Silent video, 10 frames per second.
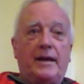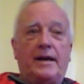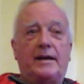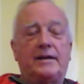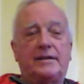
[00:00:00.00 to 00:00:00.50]

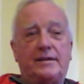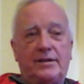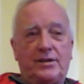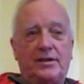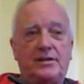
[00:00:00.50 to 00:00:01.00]
and
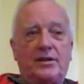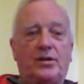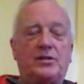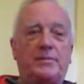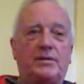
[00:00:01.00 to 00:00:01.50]
learned a
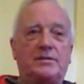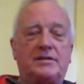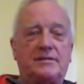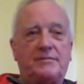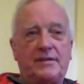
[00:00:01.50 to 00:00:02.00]
lot
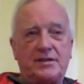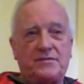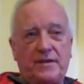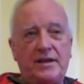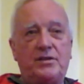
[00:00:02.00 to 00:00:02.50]
about his
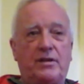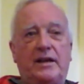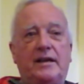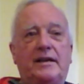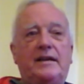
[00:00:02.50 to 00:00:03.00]
fingering.